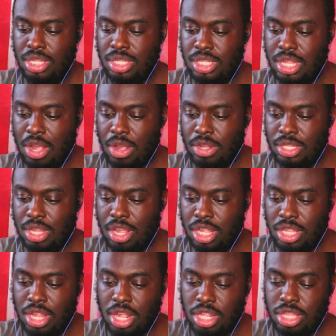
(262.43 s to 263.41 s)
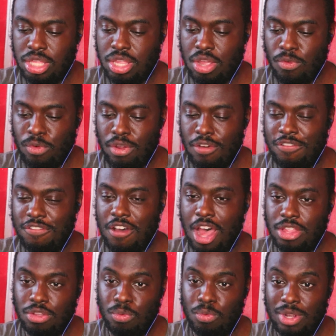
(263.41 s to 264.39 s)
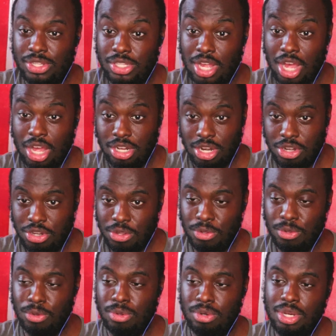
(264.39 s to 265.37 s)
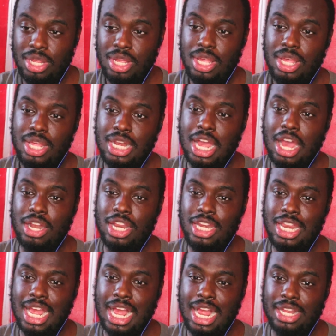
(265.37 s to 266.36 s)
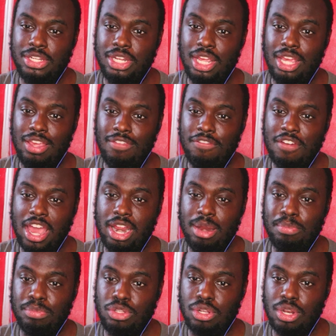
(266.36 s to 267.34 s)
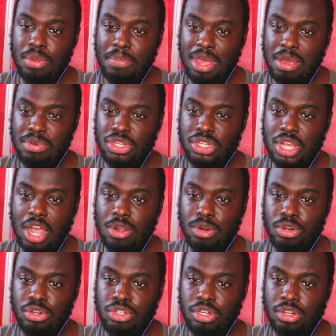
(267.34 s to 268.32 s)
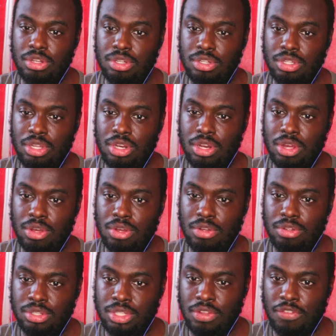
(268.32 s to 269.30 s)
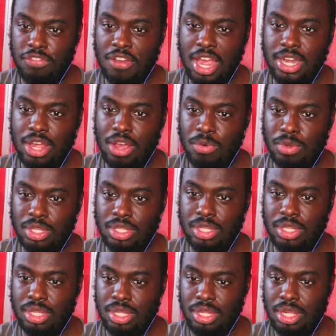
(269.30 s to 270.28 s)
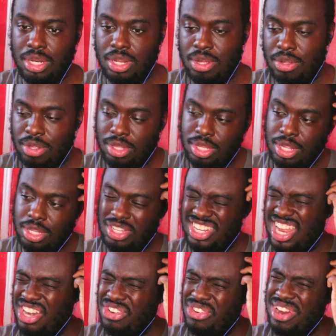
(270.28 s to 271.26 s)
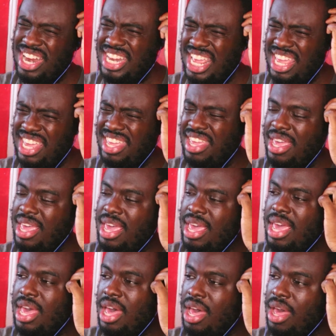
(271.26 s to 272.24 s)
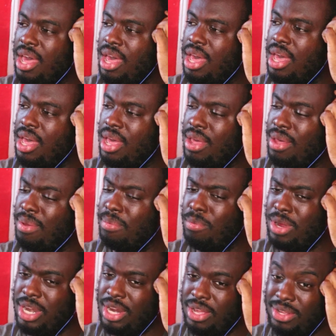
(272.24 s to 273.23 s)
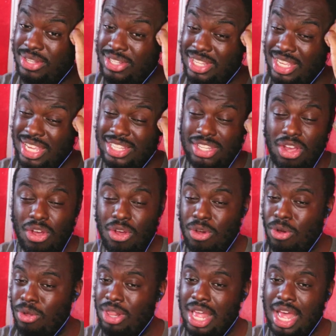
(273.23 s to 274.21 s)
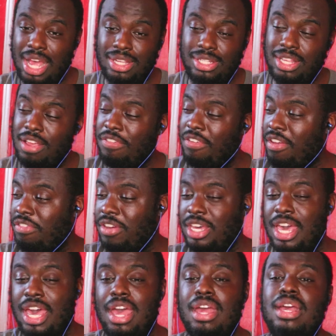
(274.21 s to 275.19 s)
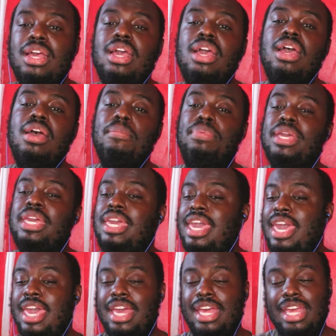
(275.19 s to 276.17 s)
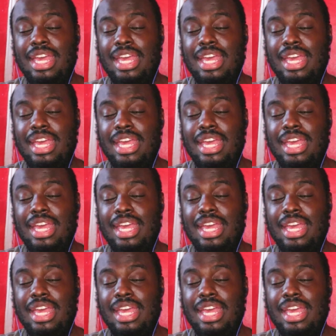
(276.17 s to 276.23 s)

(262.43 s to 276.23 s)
the, the the the real father was the other dude, not the dad. She invited him to the baby shower to, you know, to find out, you know, the gender, I think. Um, what else? It's a whole lot of stuff I forgot. But yeah,